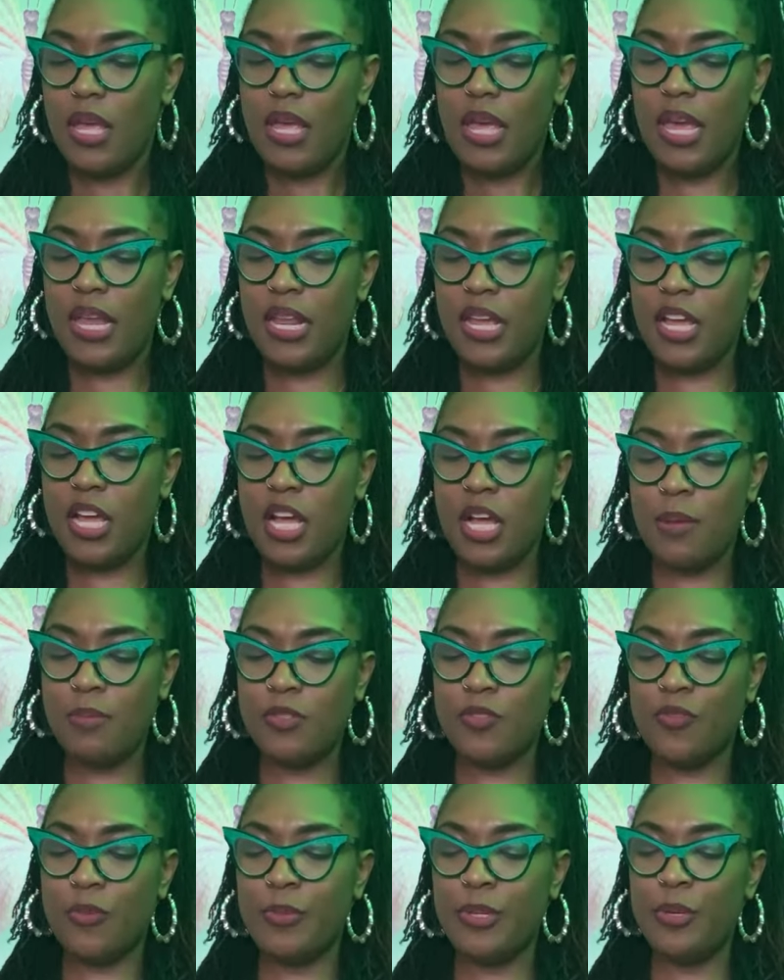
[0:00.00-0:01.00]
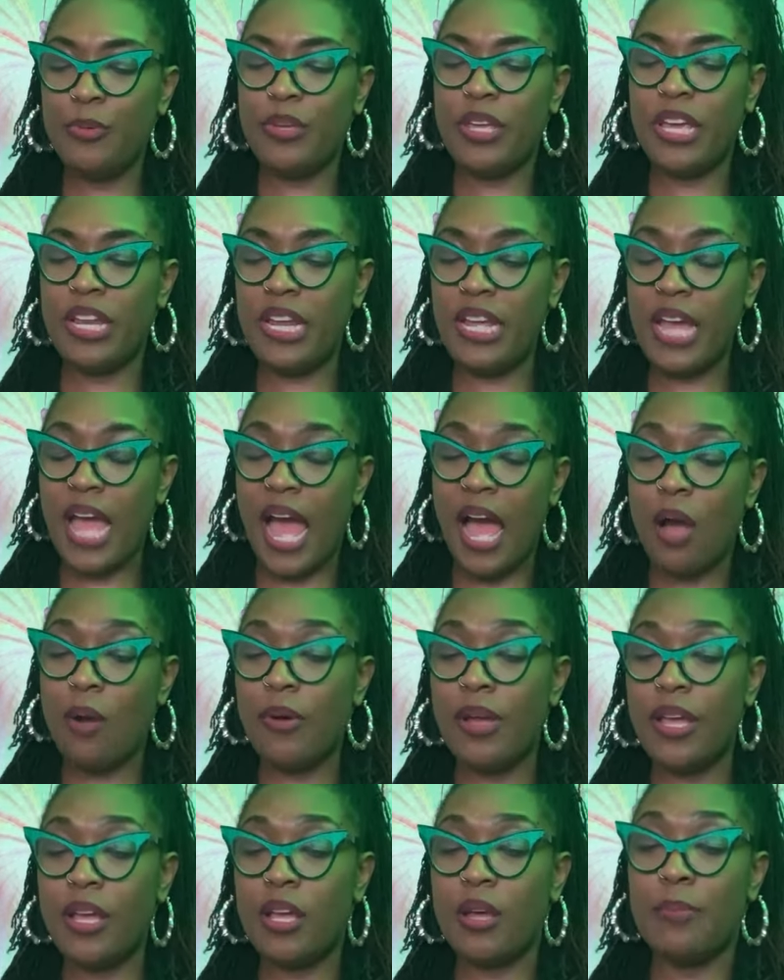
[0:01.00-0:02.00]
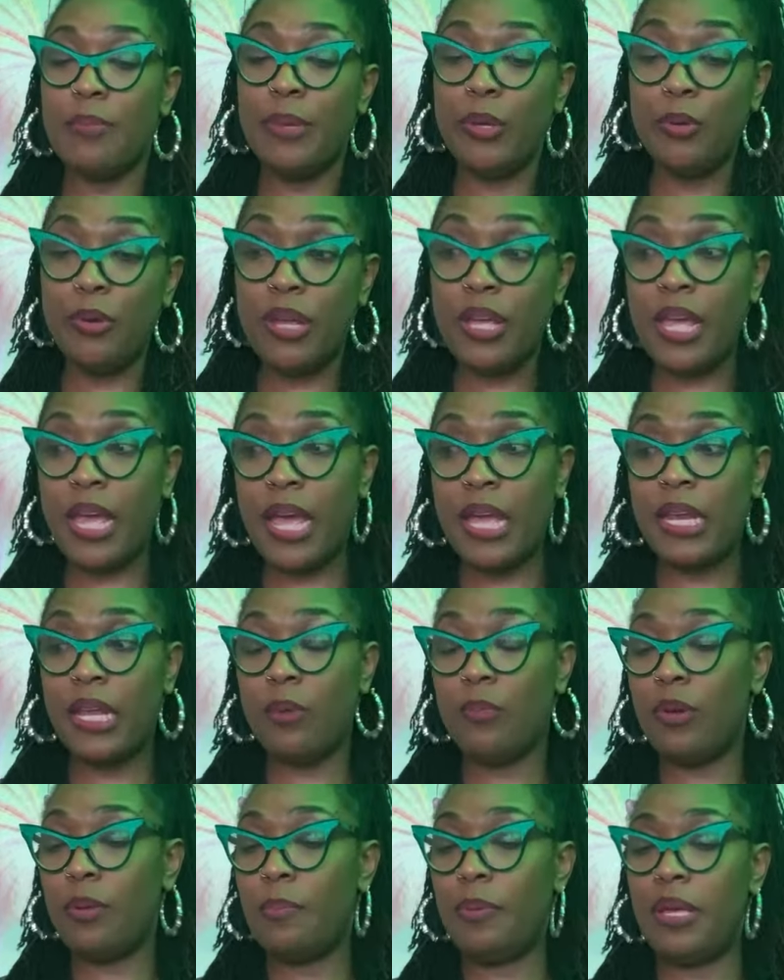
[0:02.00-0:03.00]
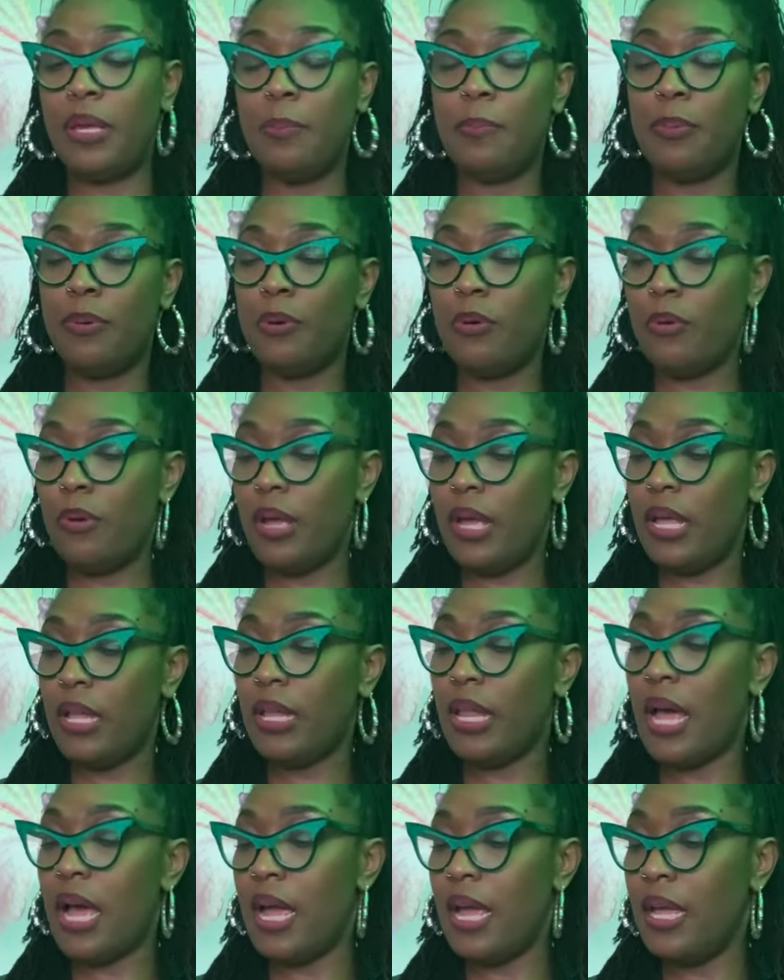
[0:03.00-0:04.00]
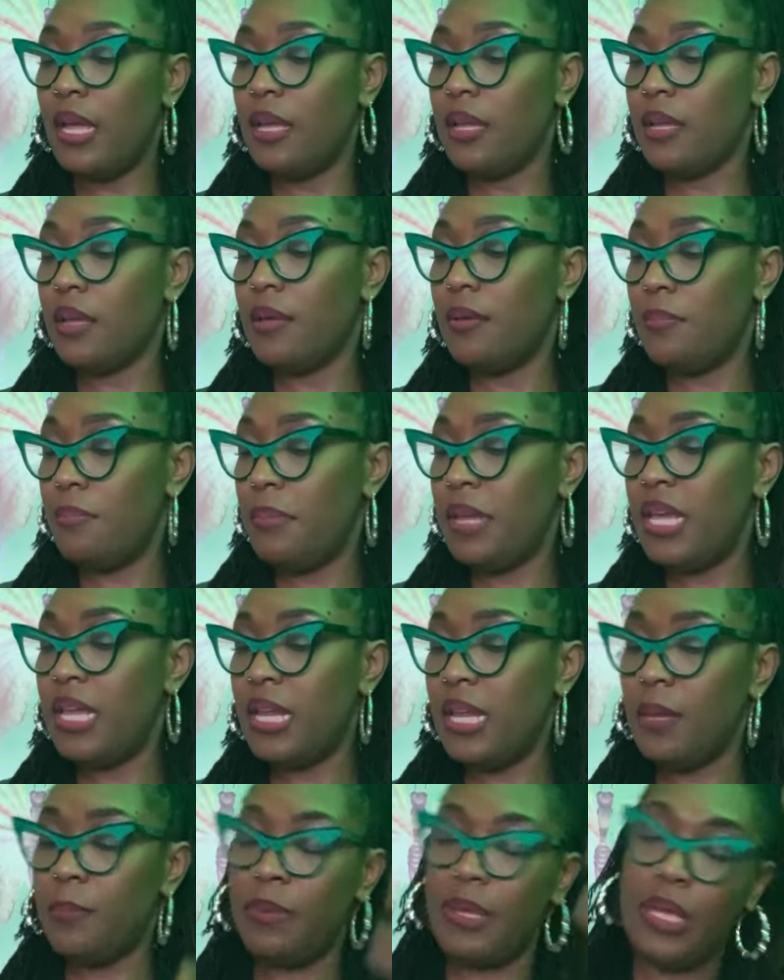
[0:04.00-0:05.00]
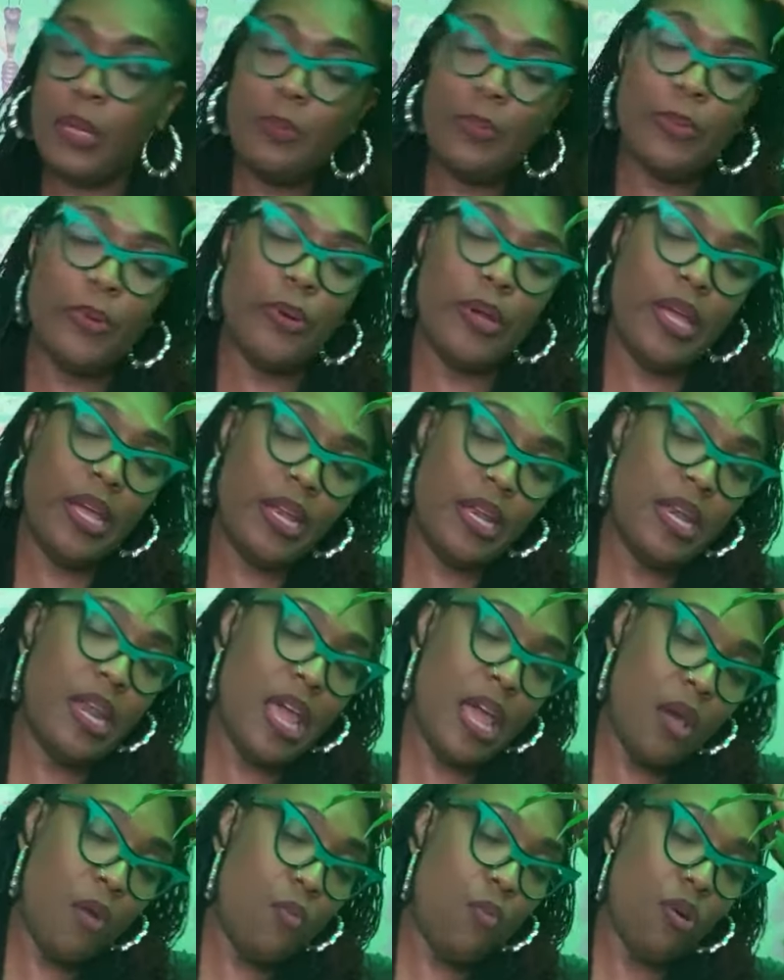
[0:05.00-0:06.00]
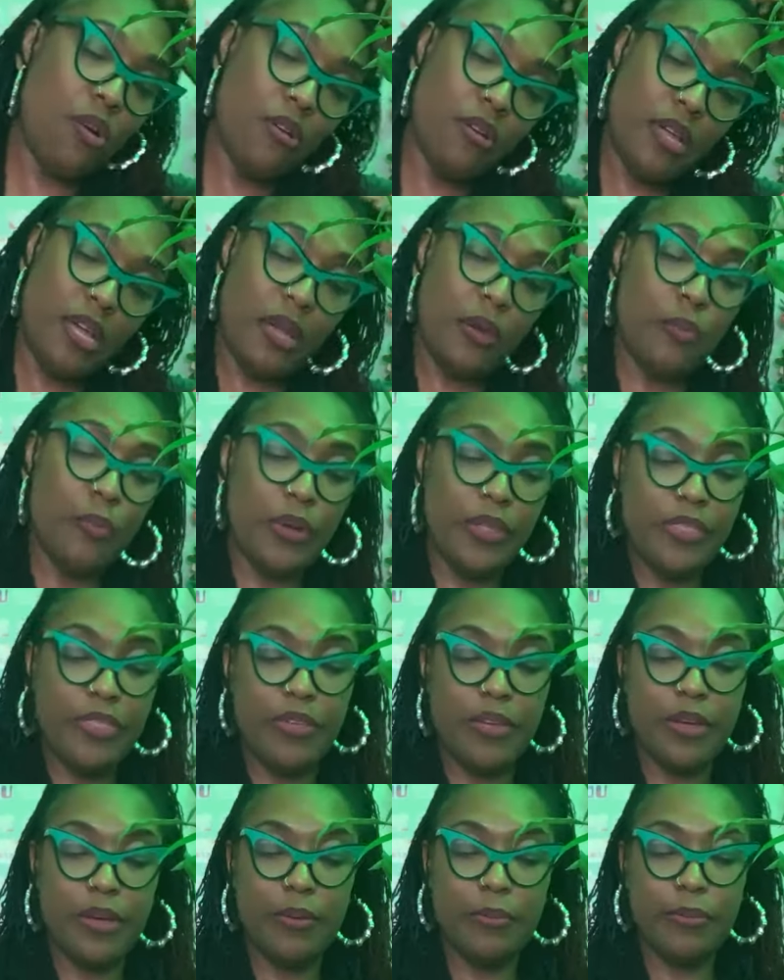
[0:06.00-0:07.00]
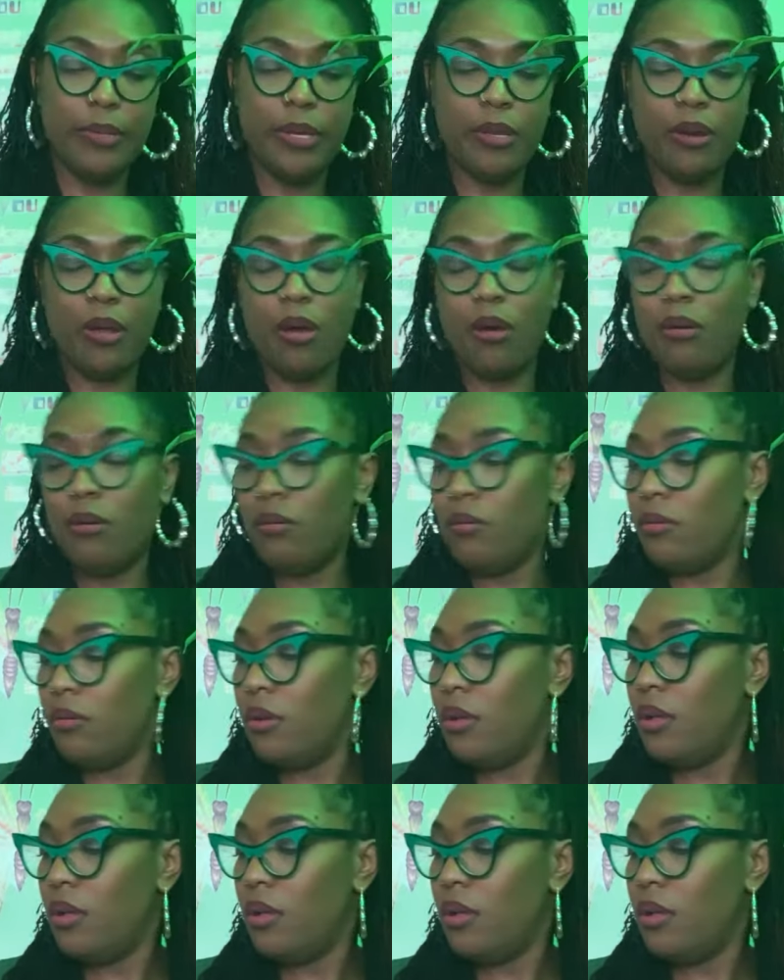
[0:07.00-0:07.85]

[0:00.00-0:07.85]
And it comes from you getting out and communicating with people and like meeting people and networking with them, you know.